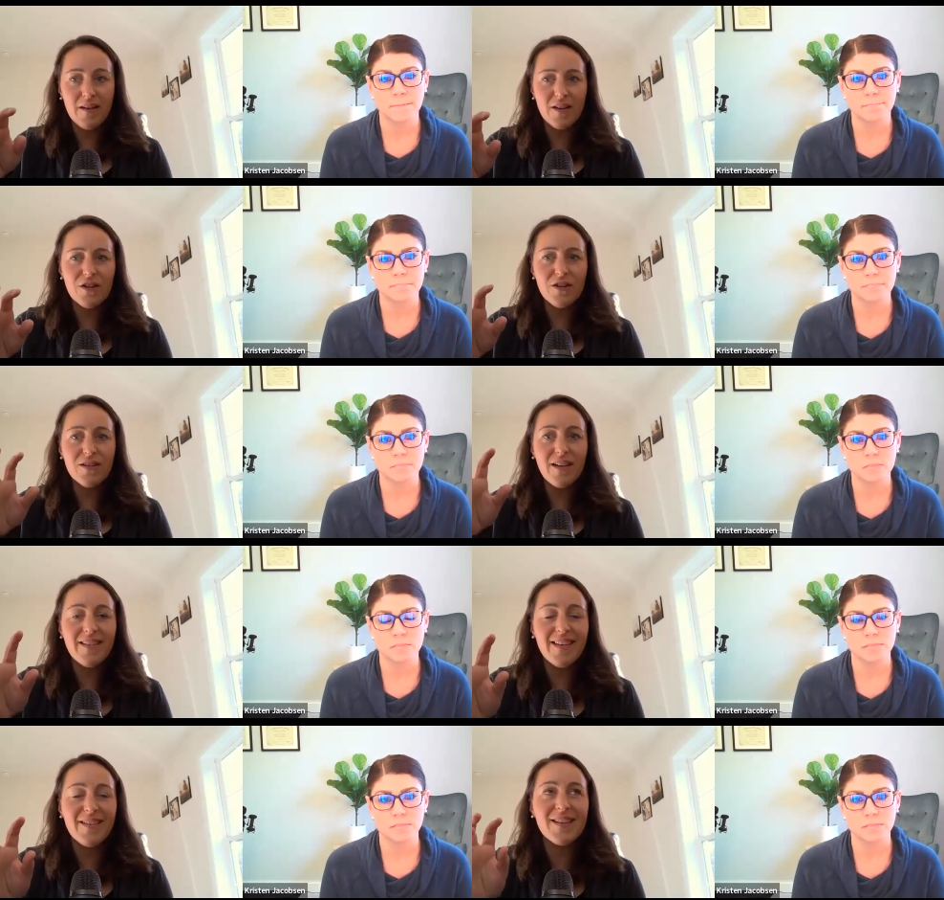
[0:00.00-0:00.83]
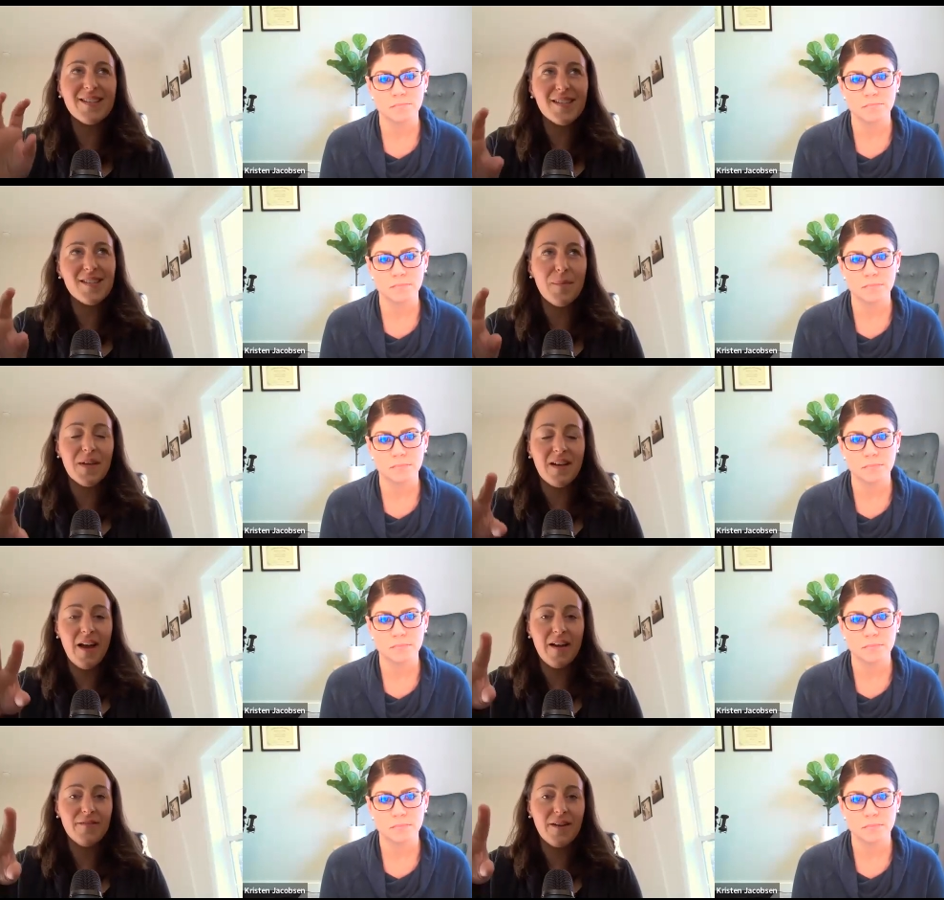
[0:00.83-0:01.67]
Speaker 1: could you like this is something
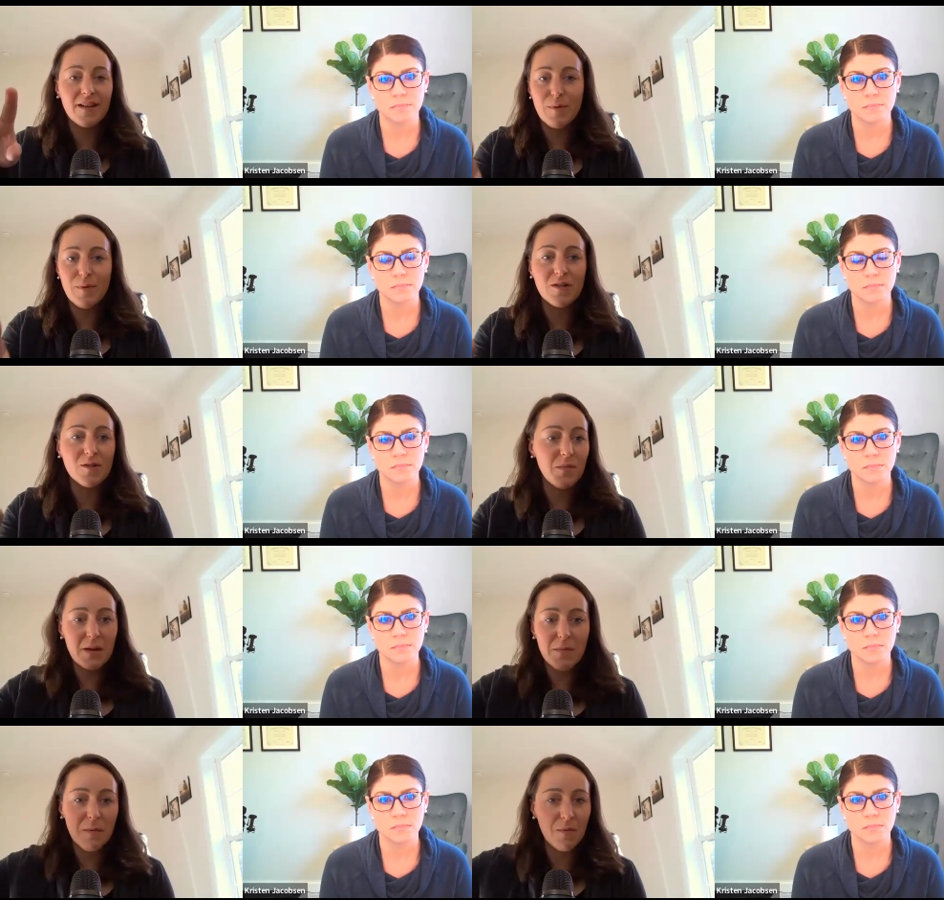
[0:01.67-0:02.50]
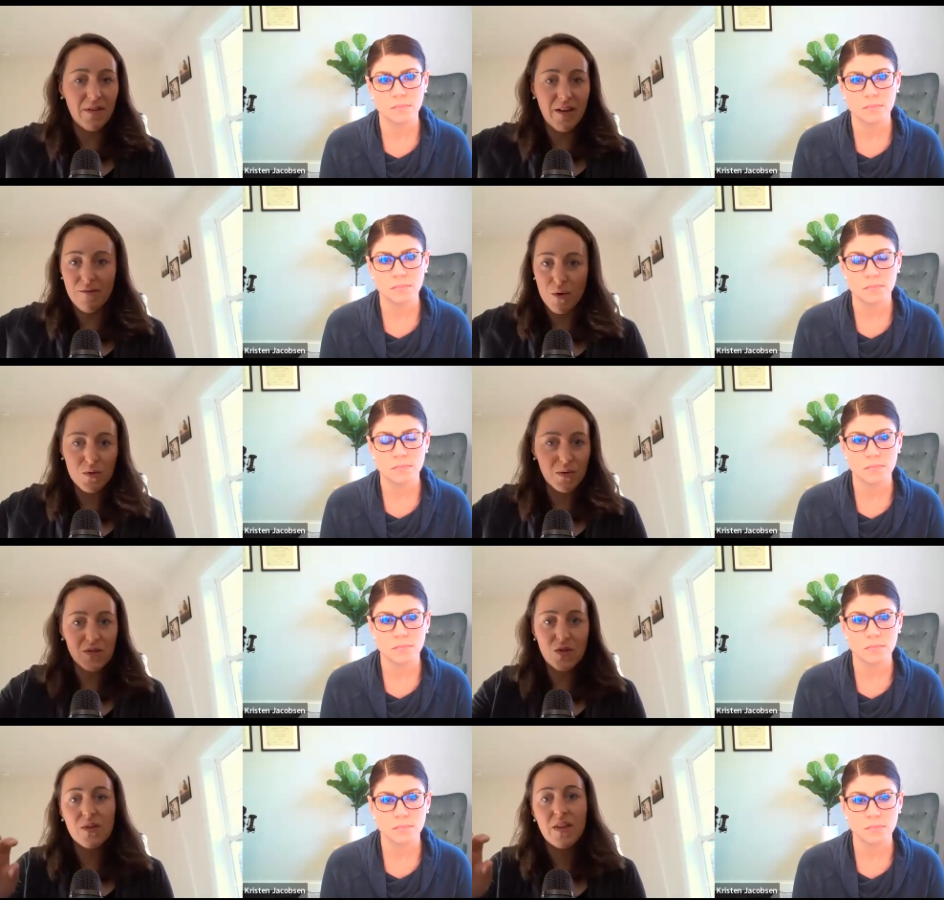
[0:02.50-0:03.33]
I've experienced with many people I've worked
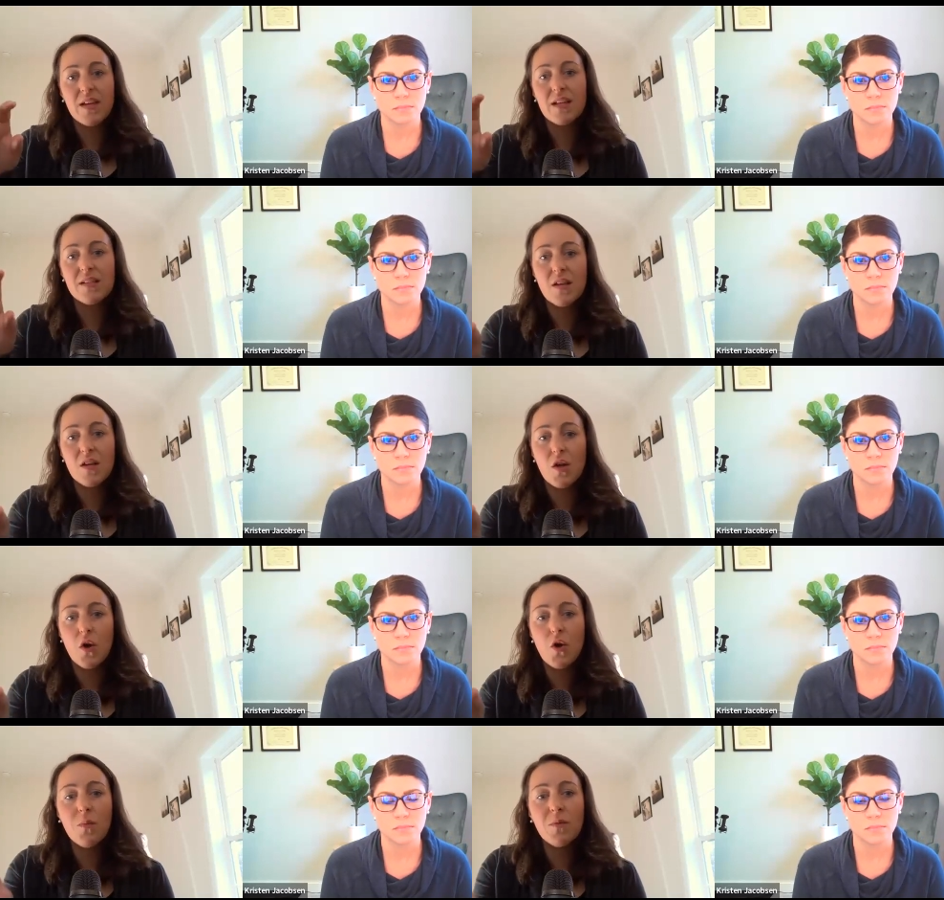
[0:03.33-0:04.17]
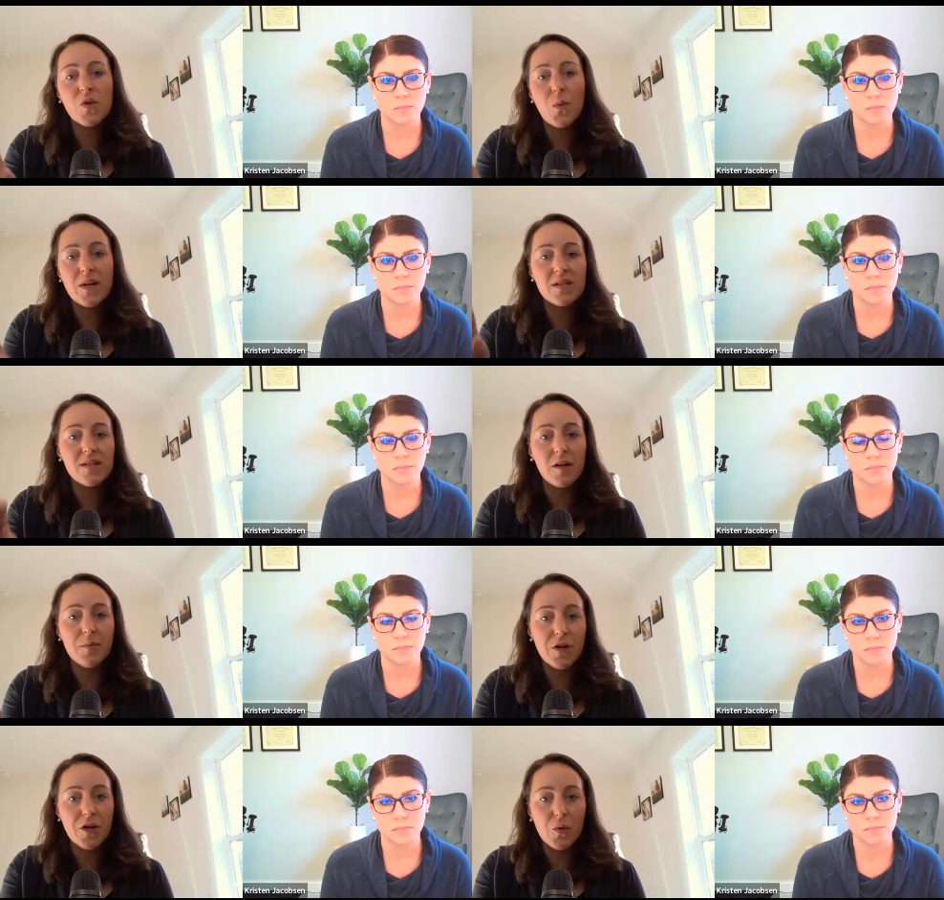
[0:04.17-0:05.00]
with too like it's like you almost don't want to
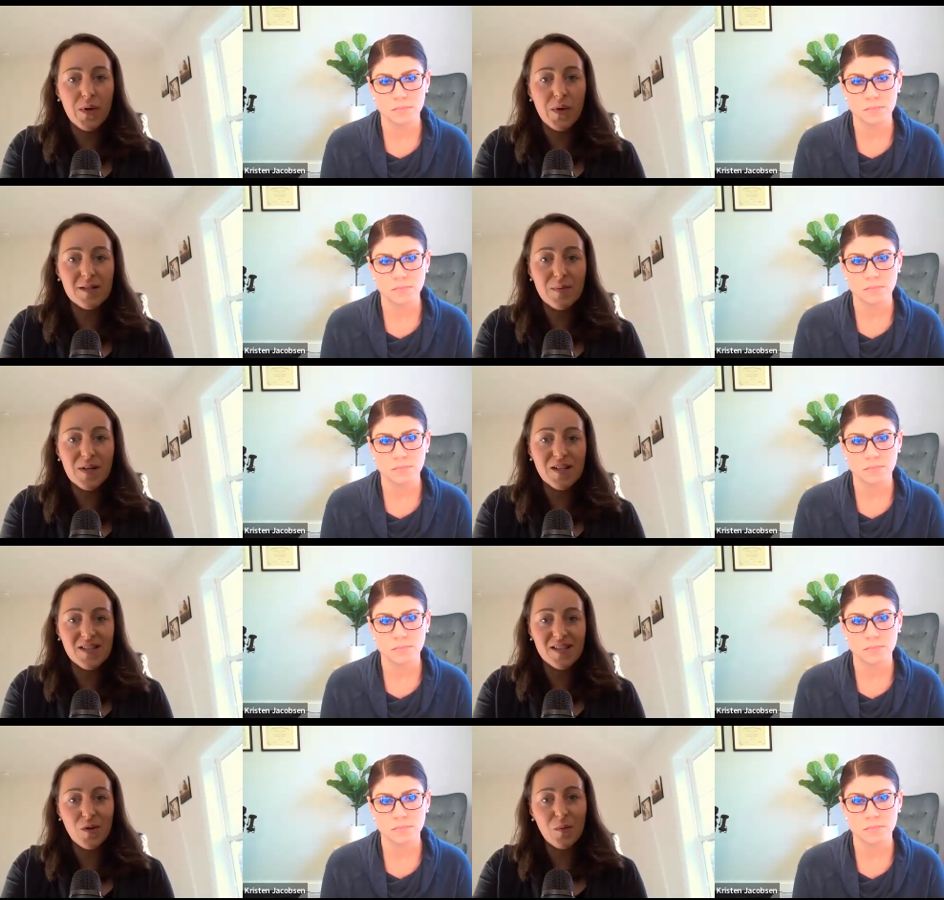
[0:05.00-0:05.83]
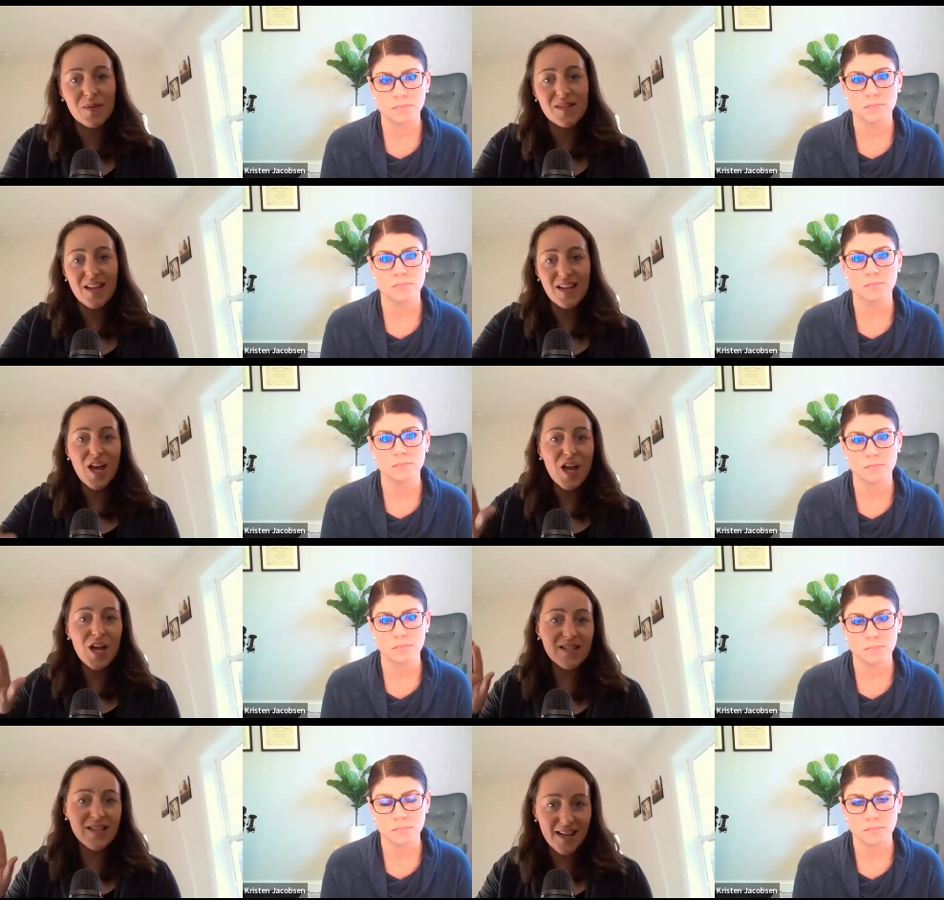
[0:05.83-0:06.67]
celebrate your wins because it's almost like
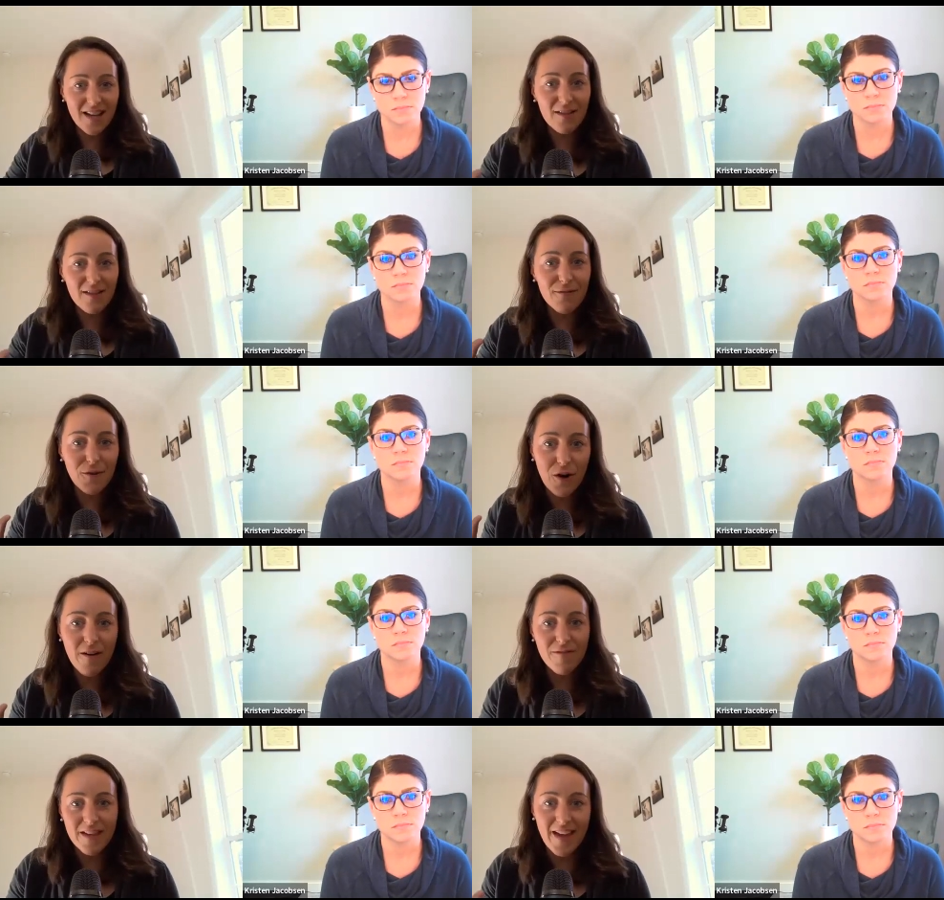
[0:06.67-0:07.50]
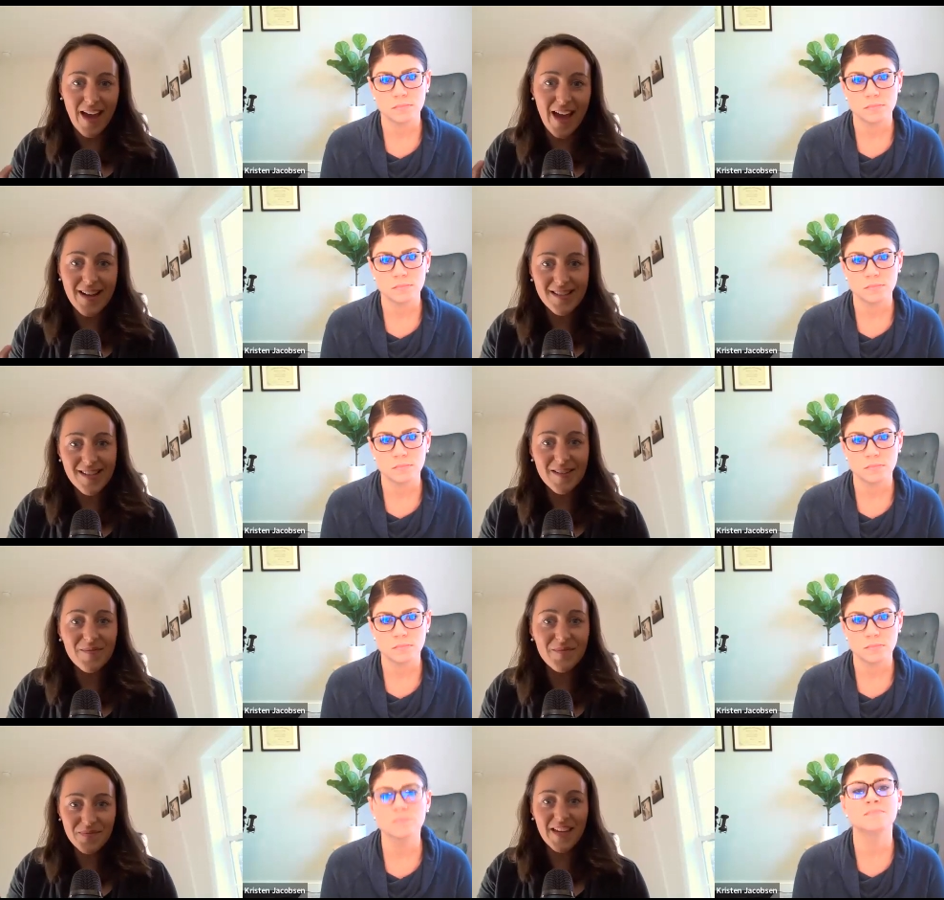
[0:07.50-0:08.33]
taking the foot off the gas
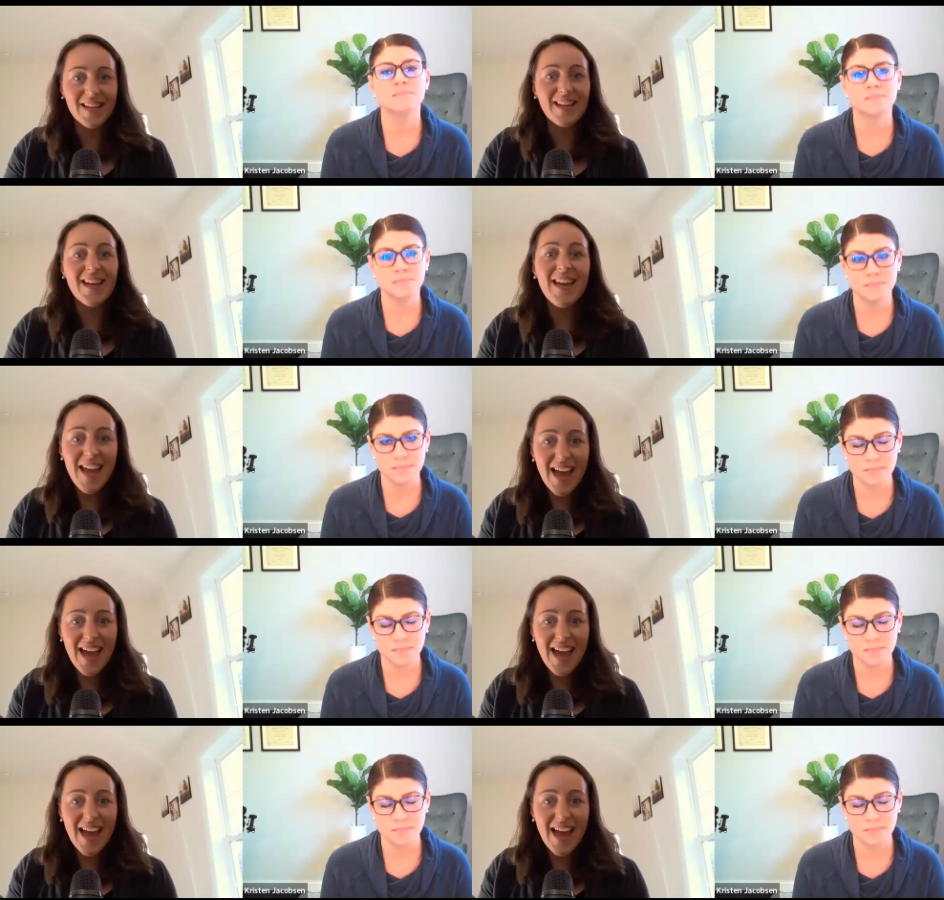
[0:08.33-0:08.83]
mm-hmm. like